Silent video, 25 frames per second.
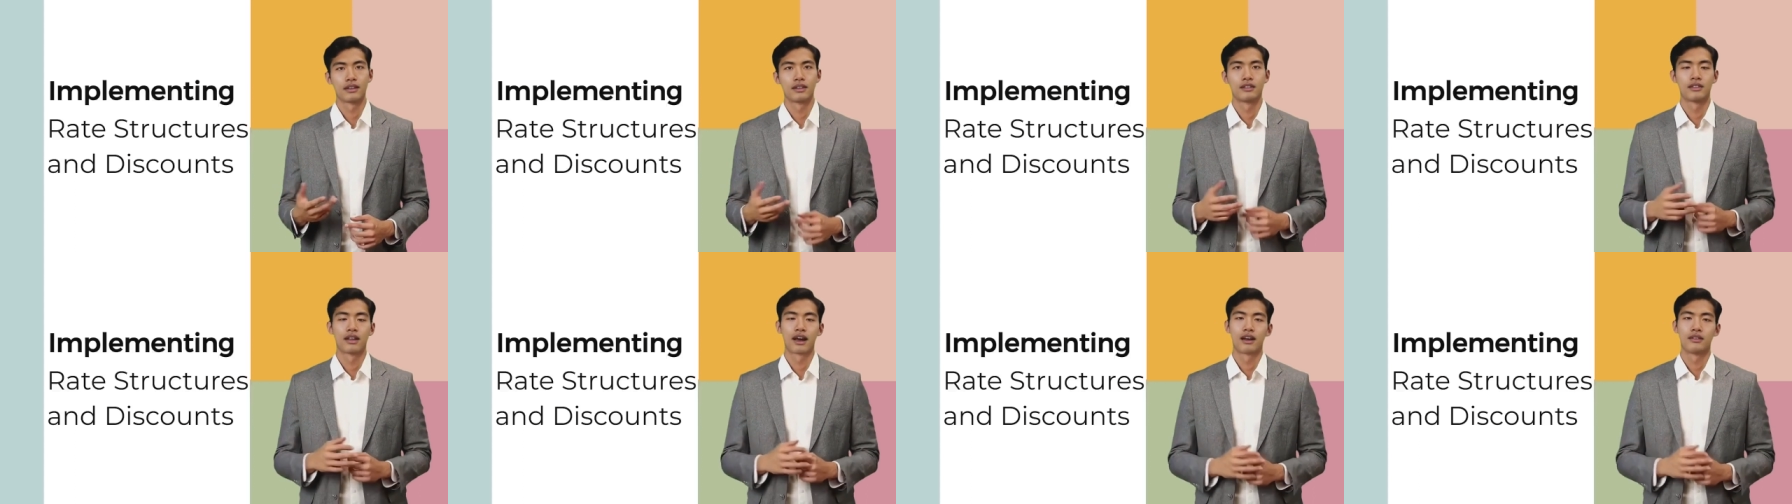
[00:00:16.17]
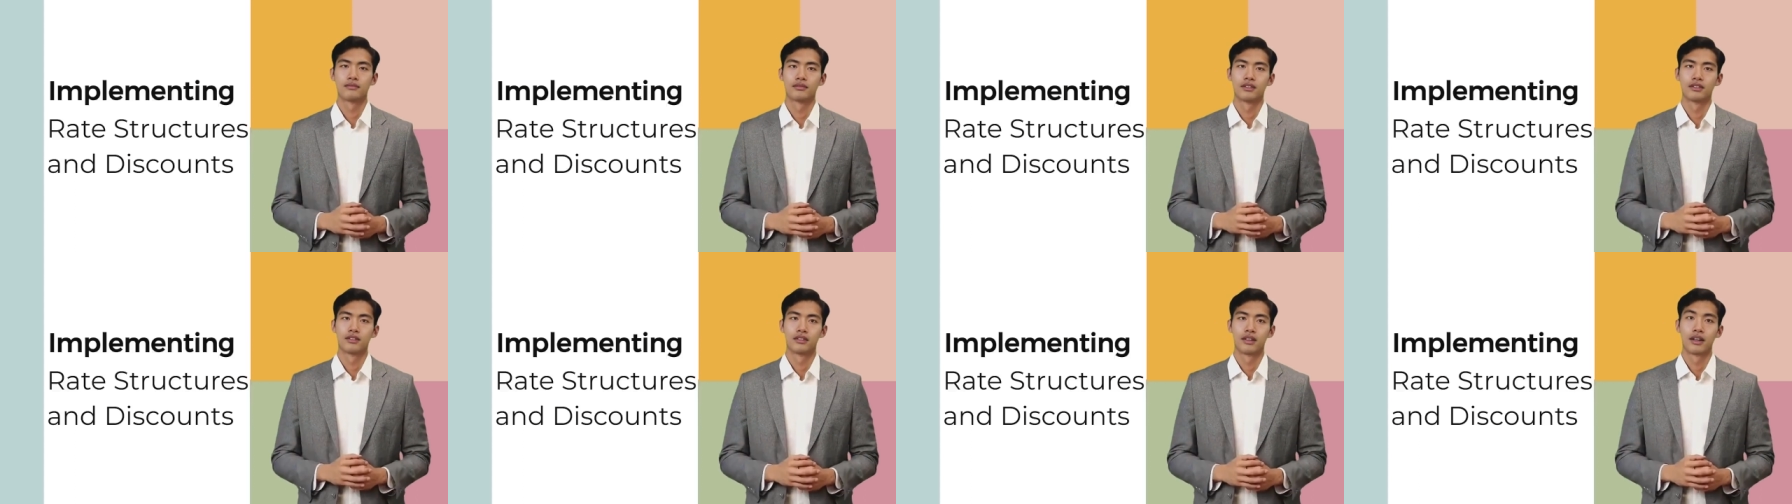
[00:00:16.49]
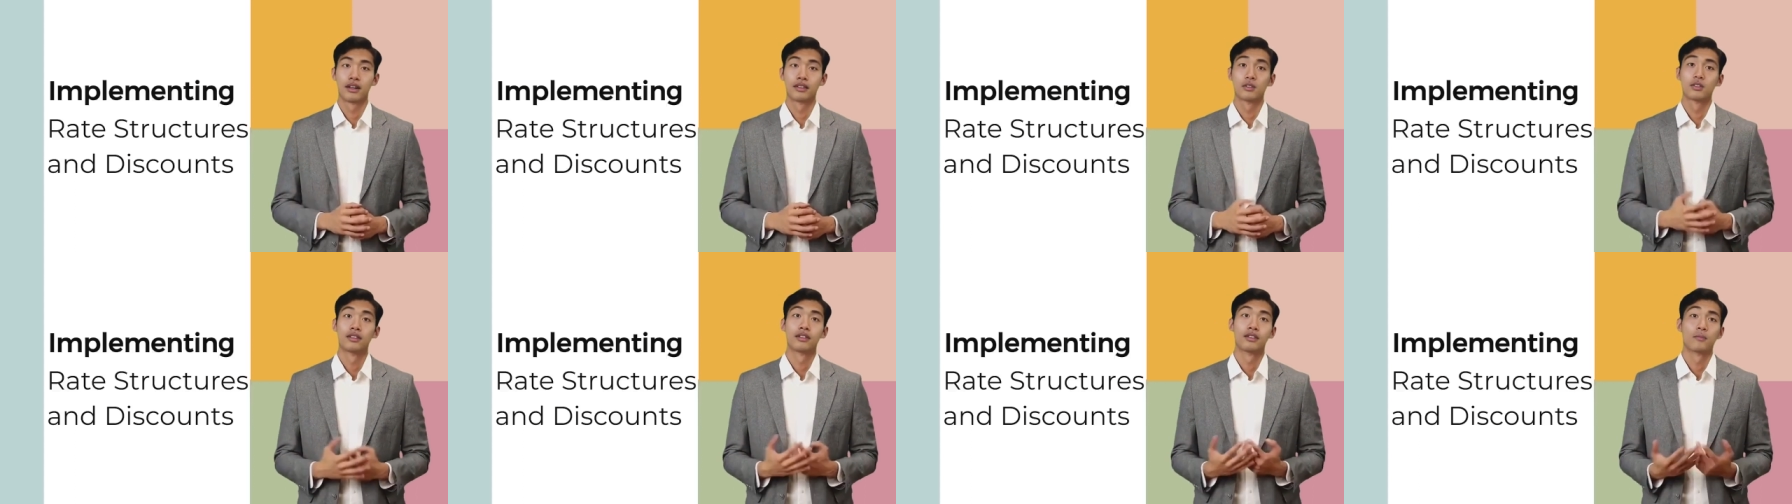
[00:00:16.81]
and adapt to
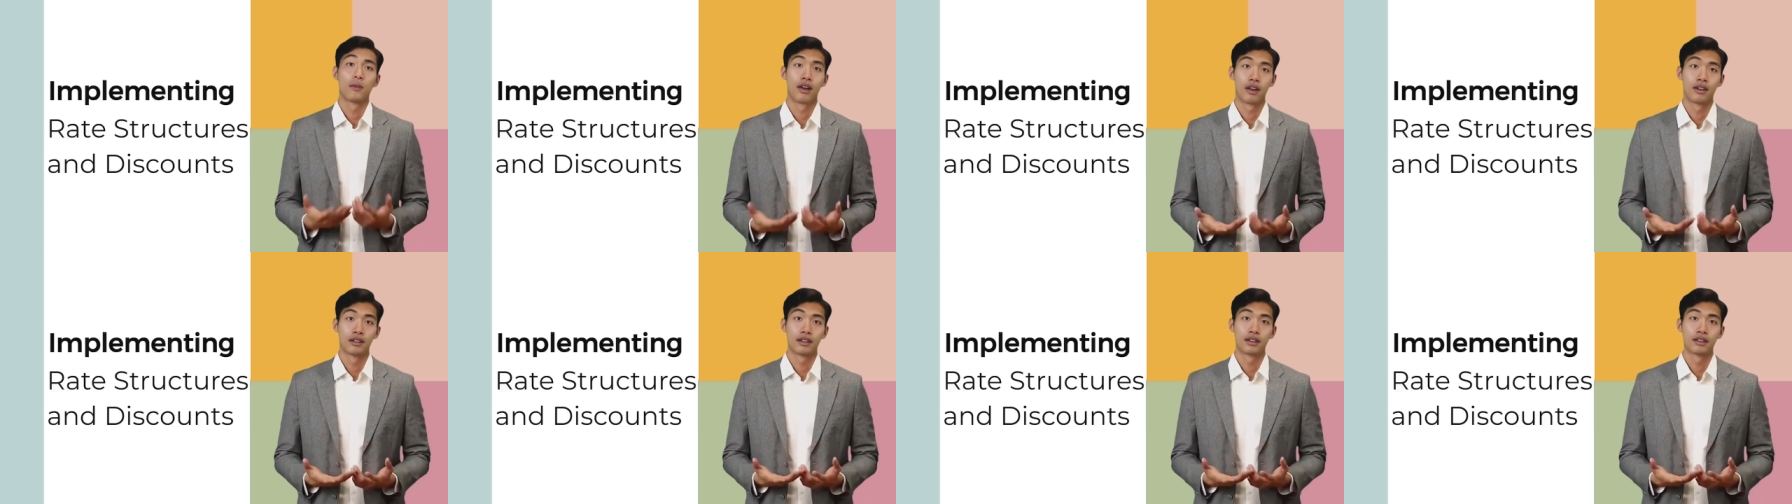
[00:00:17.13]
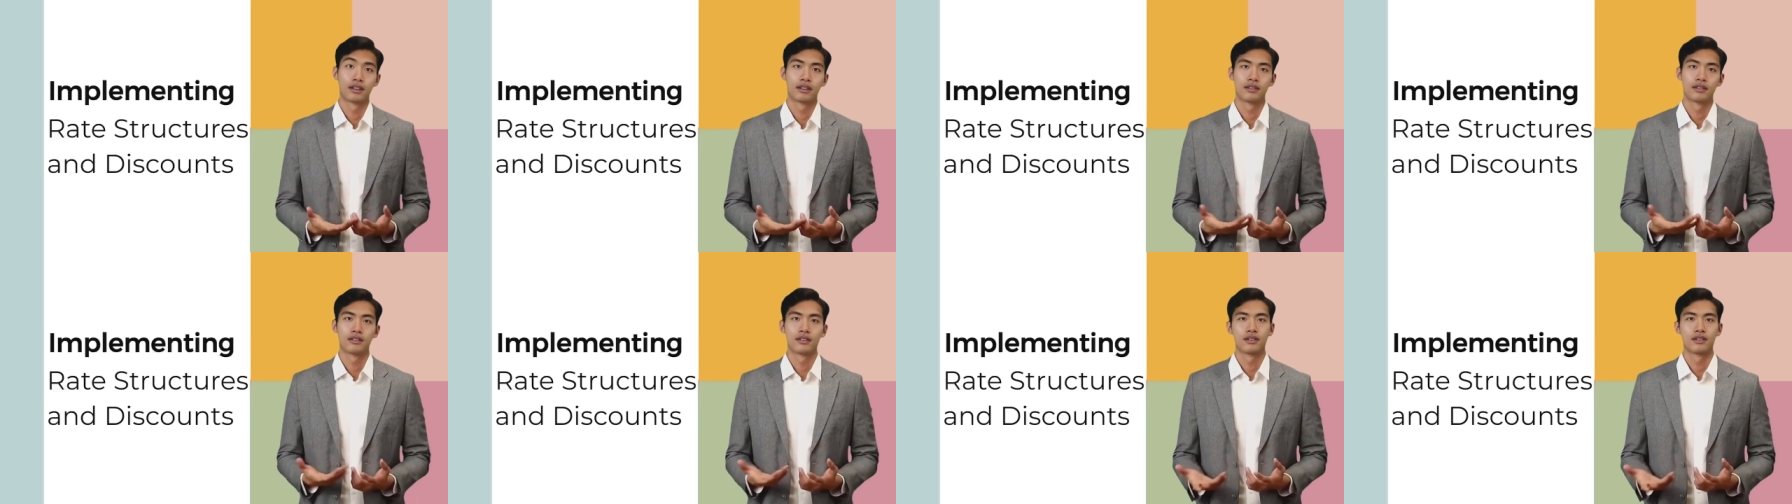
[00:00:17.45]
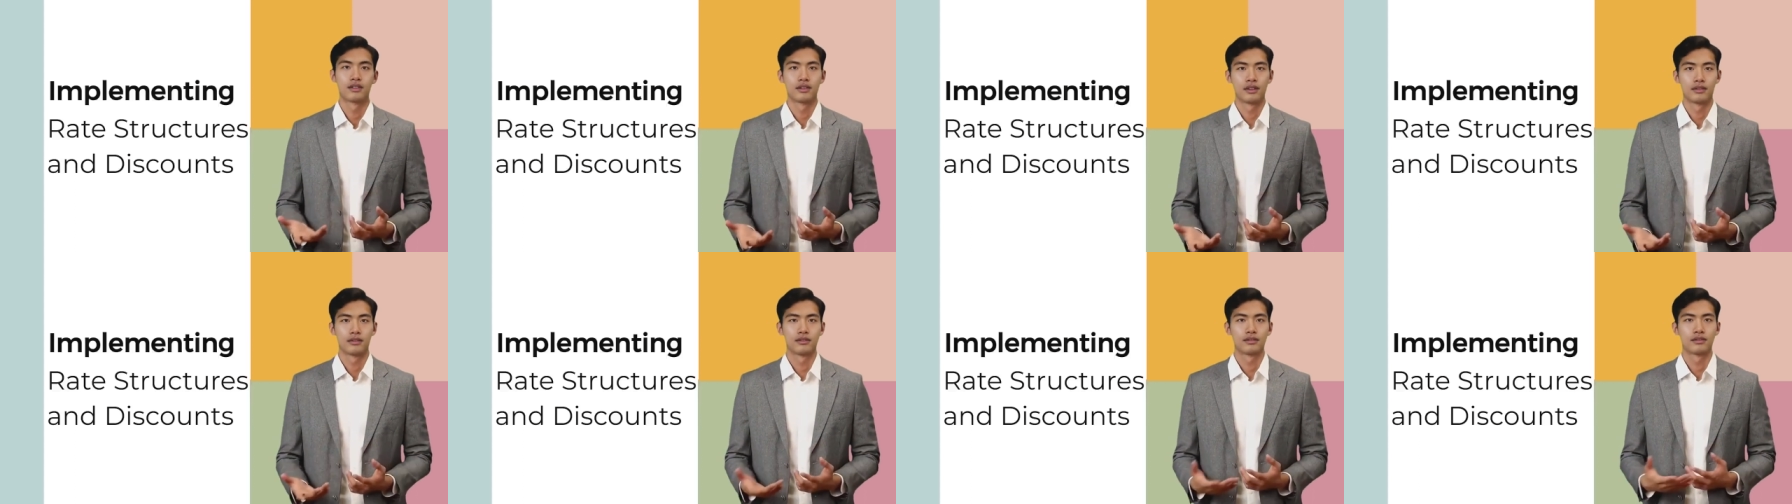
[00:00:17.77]
changing market
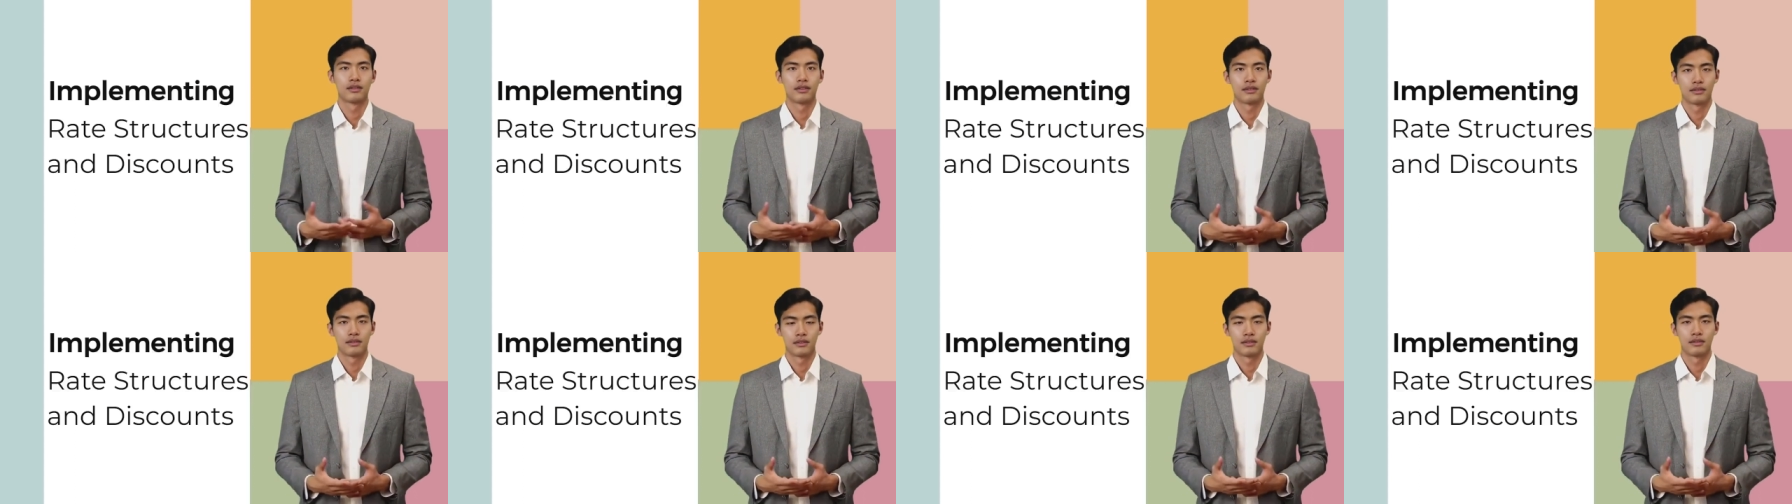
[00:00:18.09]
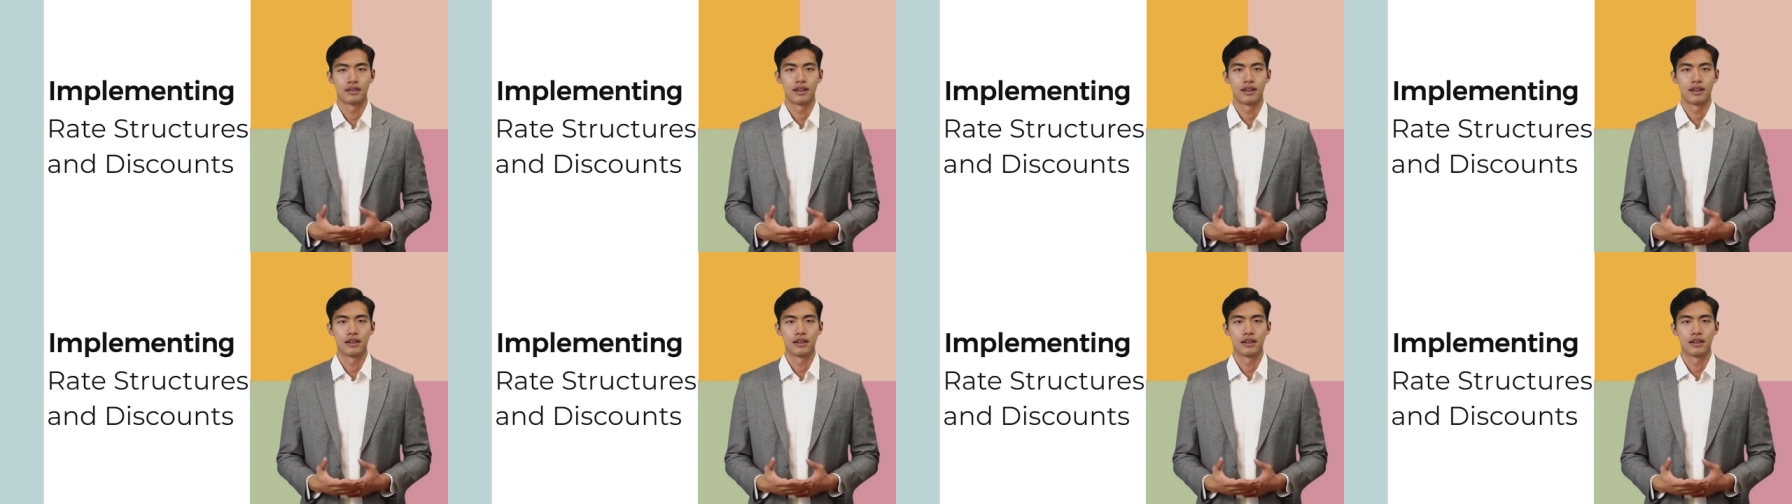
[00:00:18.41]
conditions.